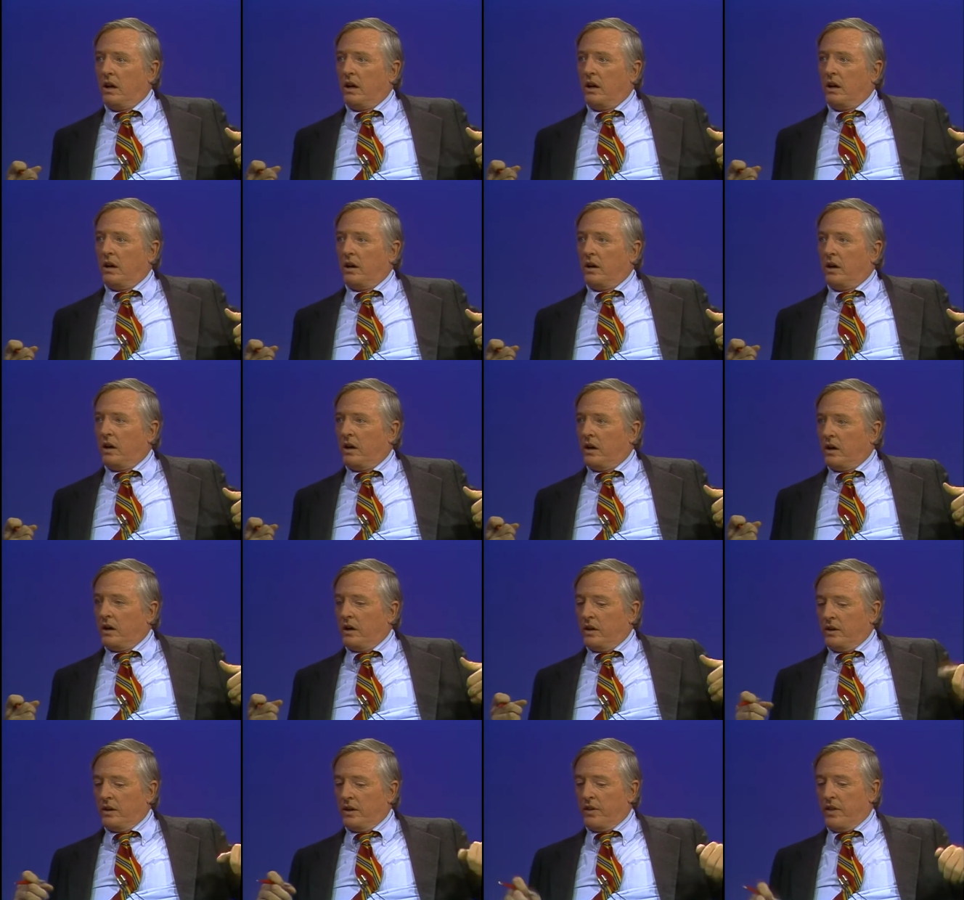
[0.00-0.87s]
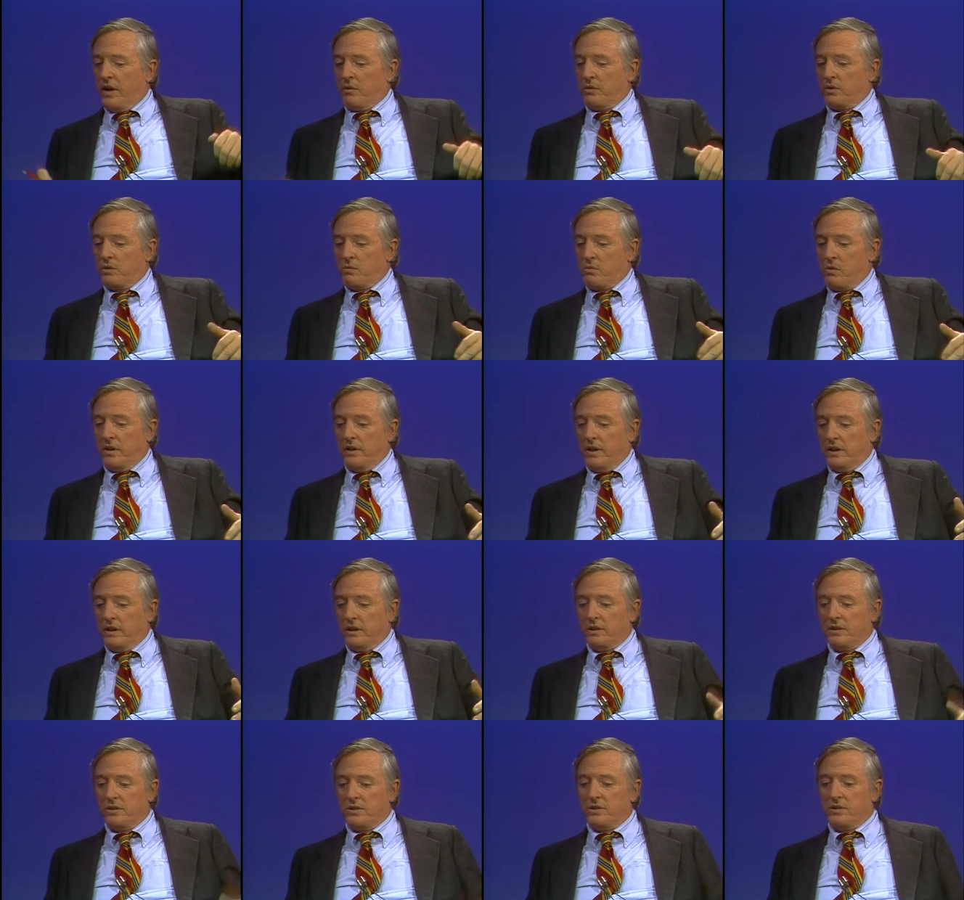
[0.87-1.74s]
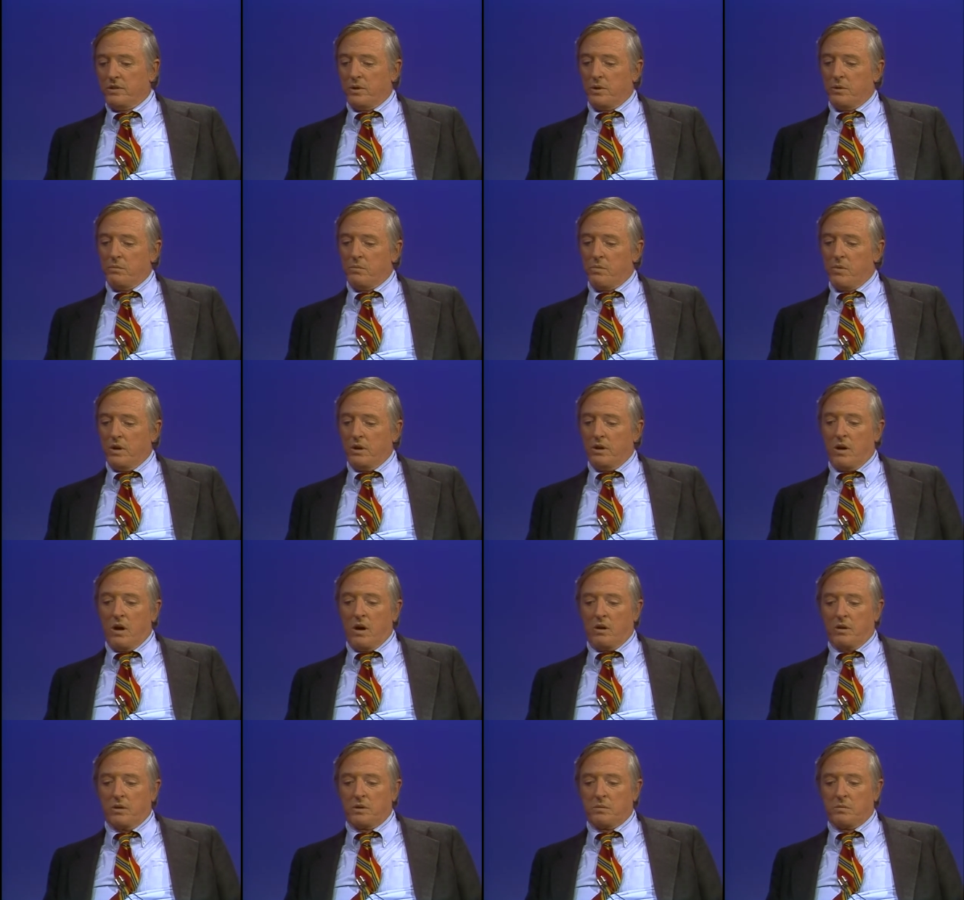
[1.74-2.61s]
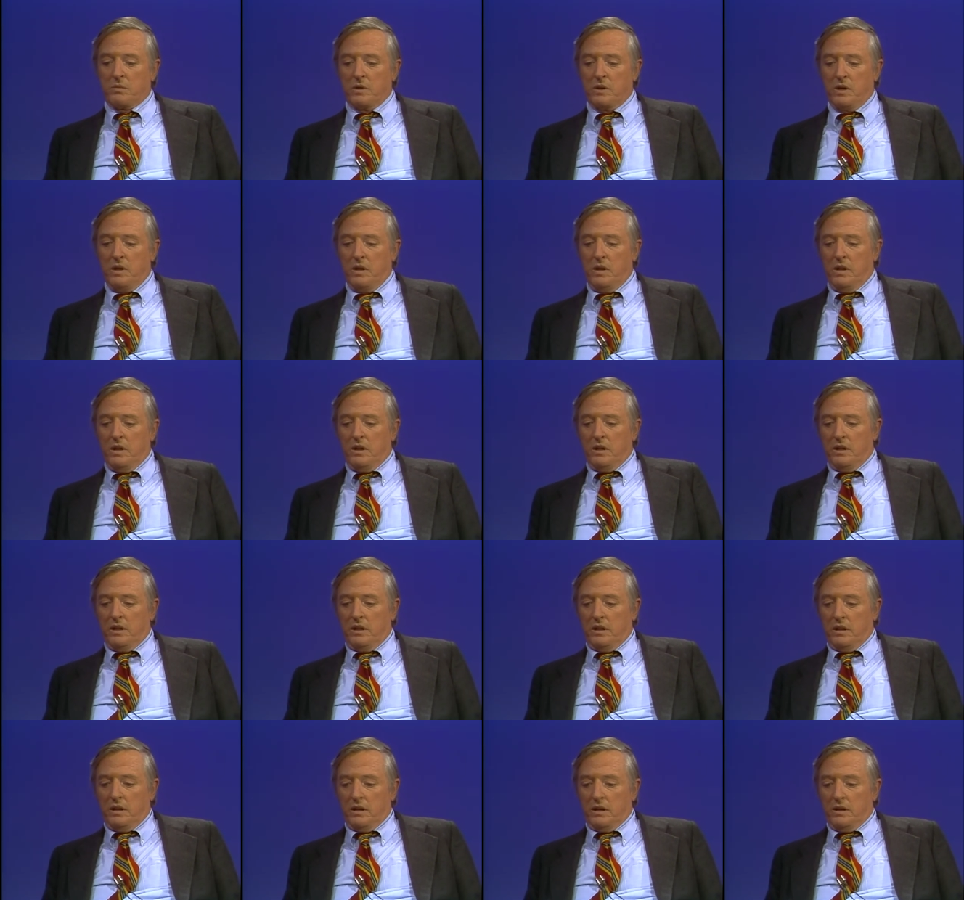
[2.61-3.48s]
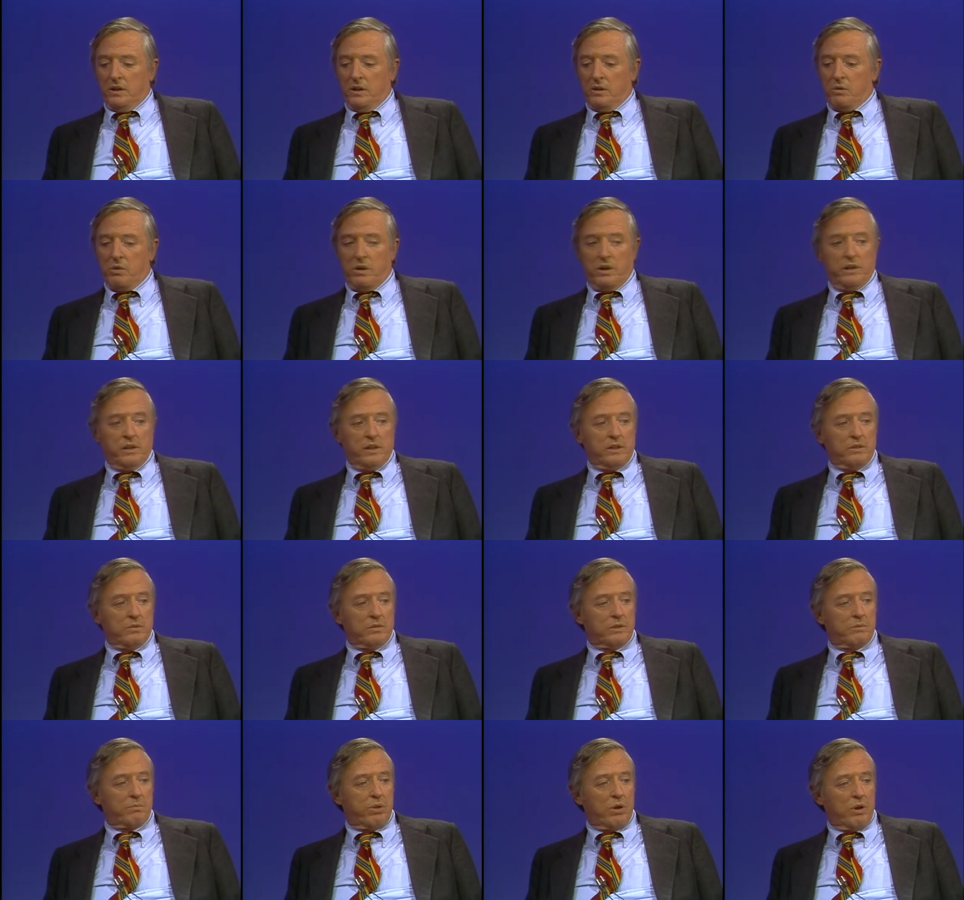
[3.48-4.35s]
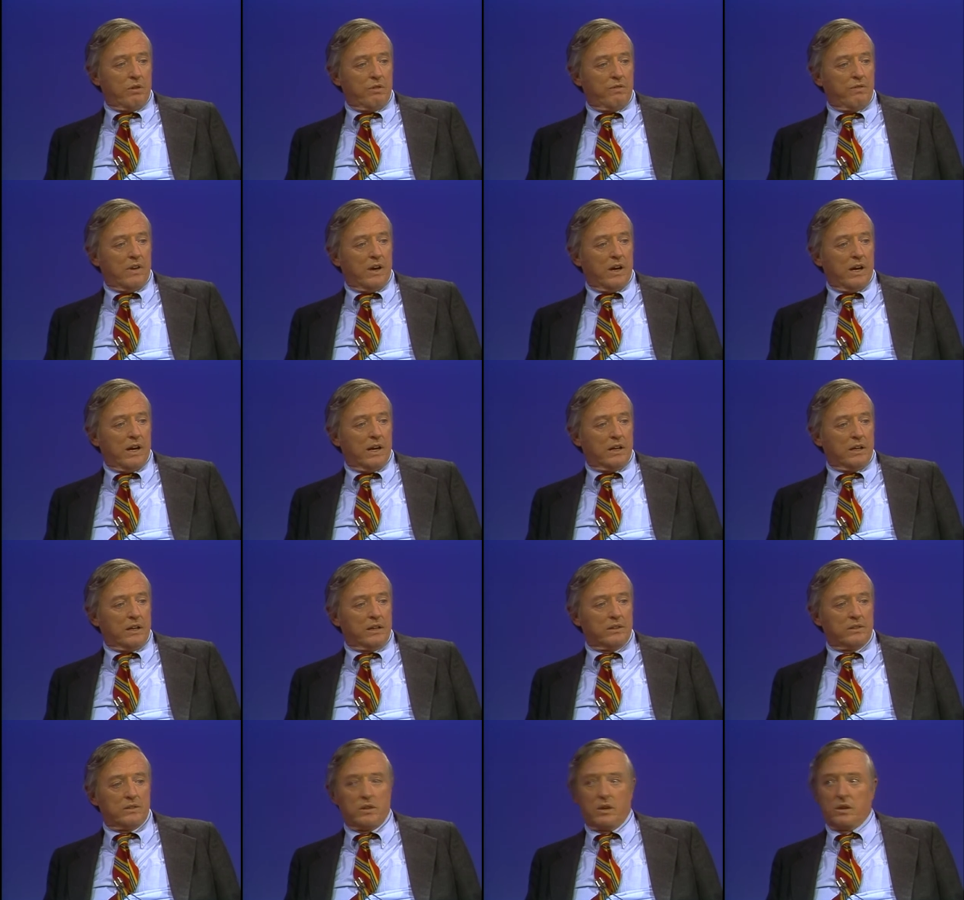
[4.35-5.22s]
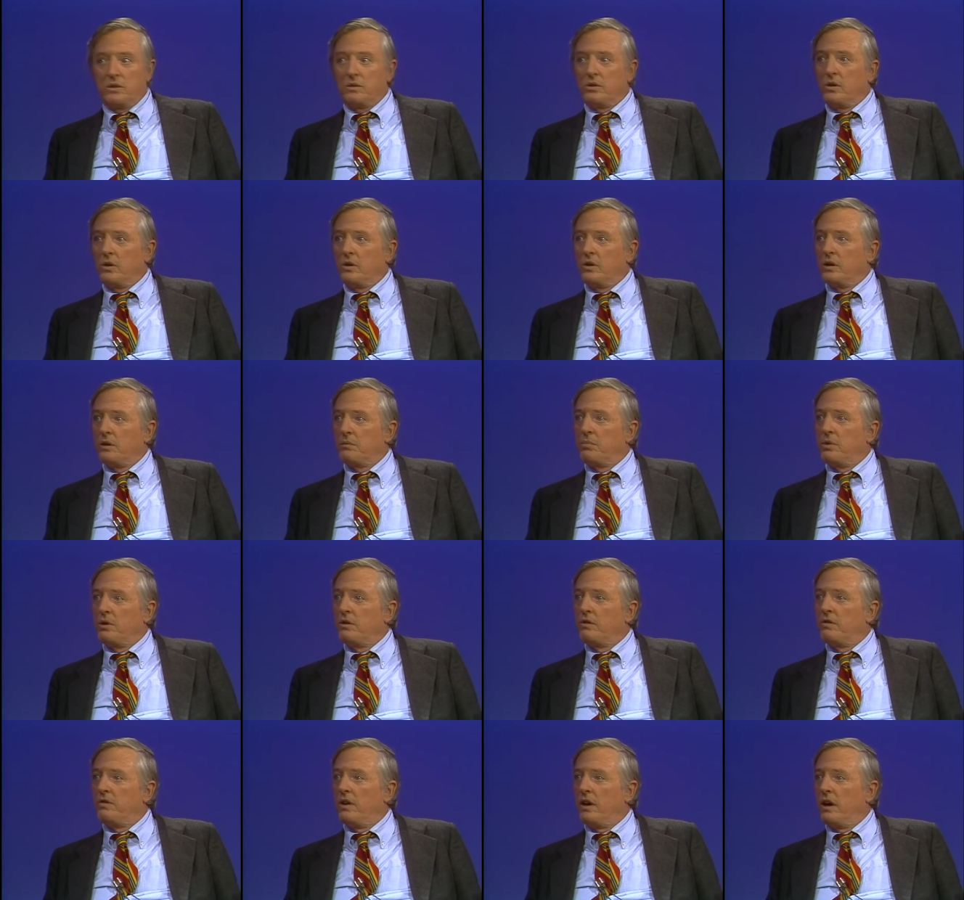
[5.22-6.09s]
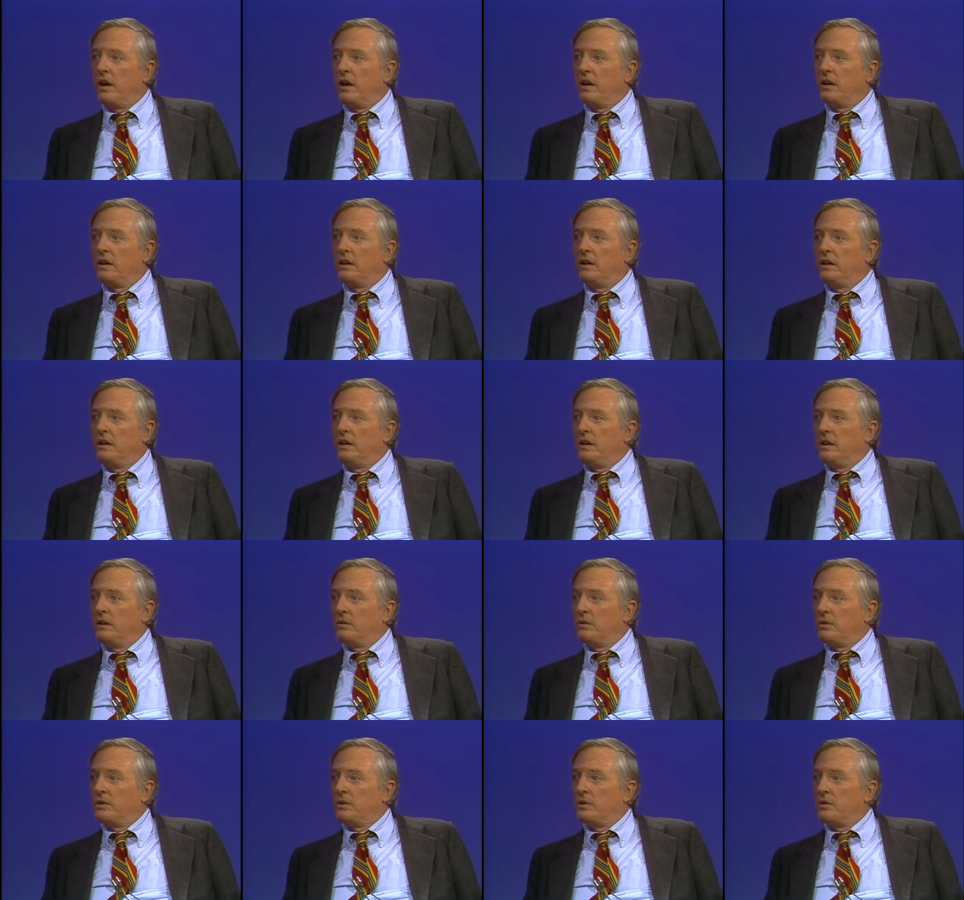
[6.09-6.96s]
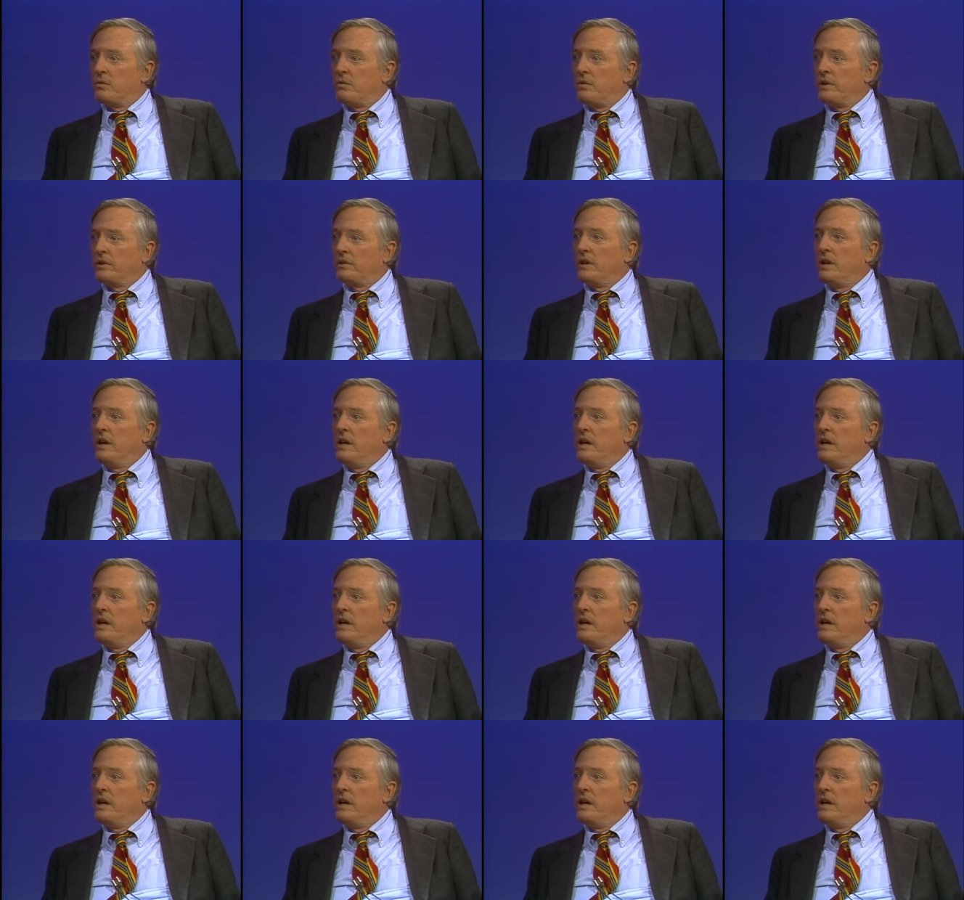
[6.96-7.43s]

uh, uh, that was the one thing that disturbed one congressman the, uh, you know, what it did to his profile, his sartorial profile. Would you tell me risky. the